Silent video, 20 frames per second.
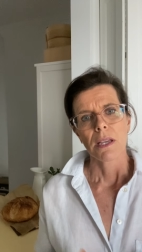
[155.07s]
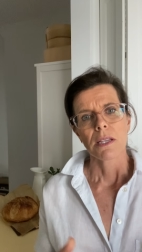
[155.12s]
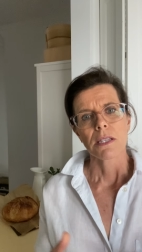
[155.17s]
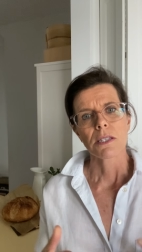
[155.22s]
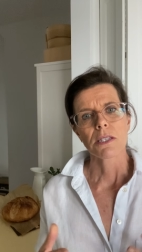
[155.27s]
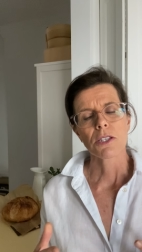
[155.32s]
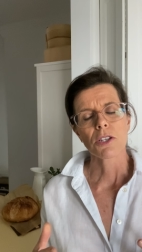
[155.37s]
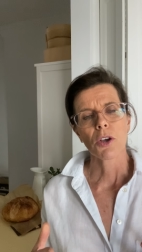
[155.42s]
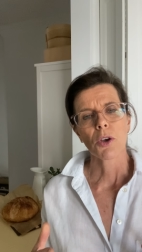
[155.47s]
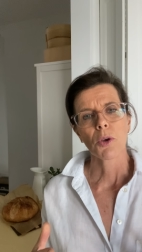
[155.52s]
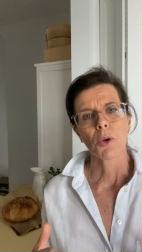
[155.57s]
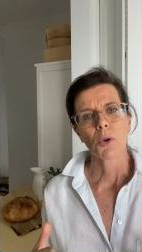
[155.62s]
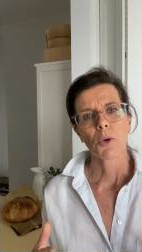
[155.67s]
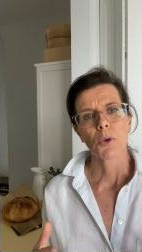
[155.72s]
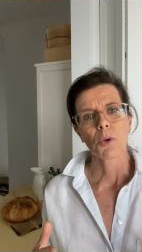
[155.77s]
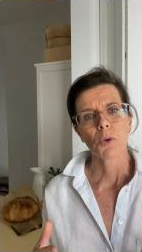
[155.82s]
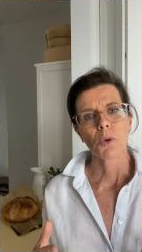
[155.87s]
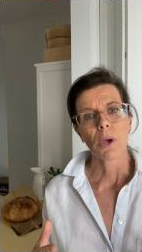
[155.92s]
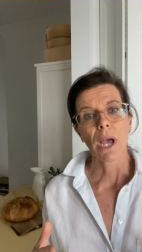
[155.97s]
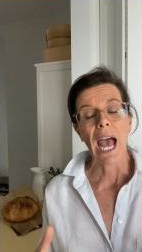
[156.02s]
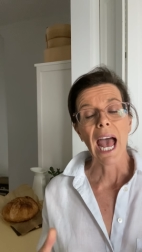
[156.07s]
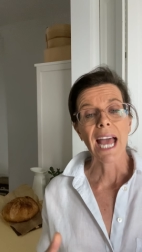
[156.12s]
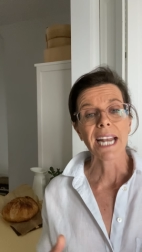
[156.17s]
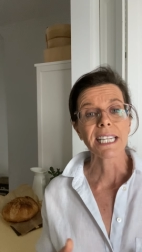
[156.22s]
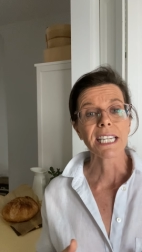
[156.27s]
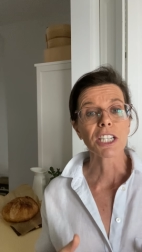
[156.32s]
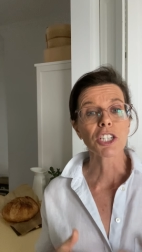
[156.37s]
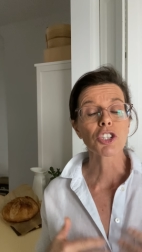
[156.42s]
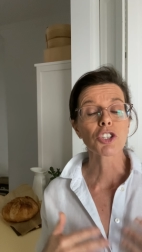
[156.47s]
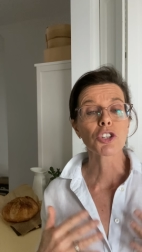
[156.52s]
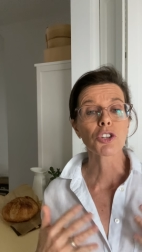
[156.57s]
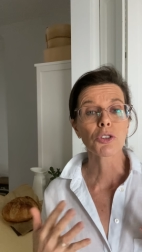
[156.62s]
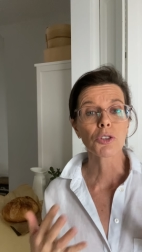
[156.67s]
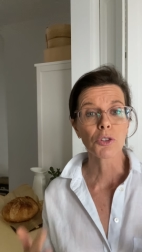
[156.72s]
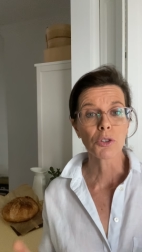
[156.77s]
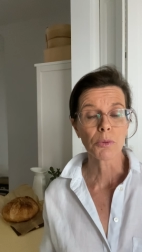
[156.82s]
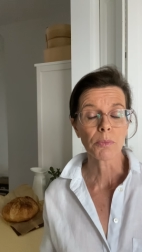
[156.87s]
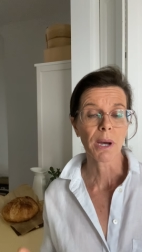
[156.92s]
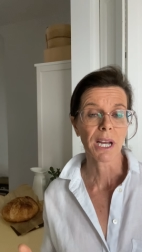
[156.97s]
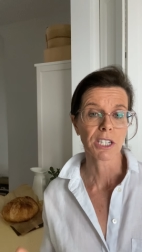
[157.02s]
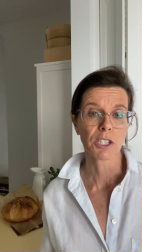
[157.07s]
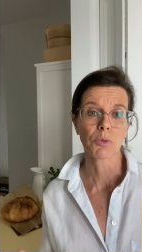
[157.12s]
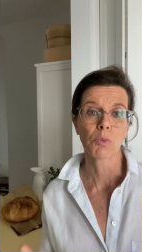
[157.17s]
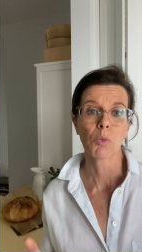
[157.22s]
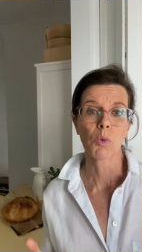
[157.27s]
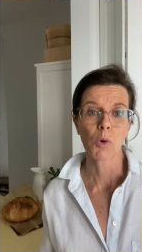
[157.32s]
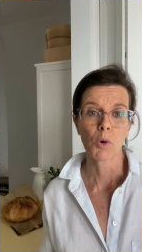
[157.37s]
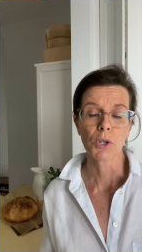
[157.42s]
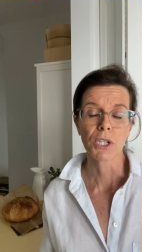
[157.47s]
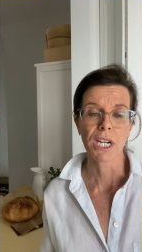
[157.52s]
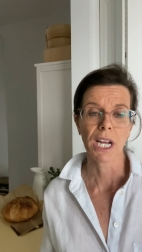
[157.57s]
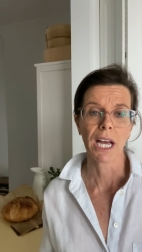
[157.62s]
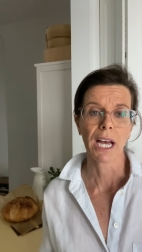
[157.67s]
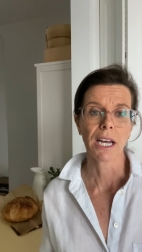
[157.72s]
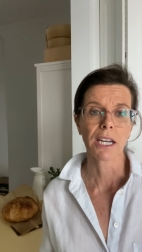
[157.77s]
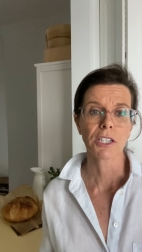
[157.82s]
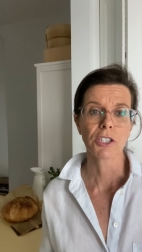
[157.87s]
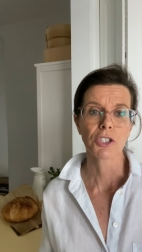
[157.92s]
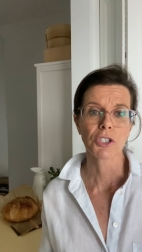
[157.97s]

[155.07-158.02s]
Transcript: So, adding too much water